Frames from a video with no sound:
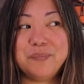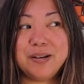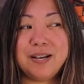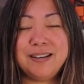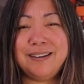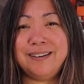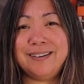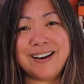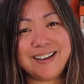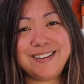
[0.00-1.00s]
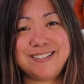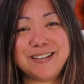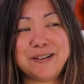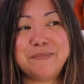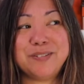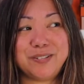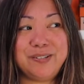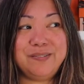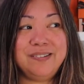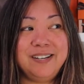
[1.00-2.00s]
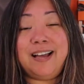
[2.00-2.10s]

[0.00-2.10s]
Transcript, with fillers: but not anytime soon.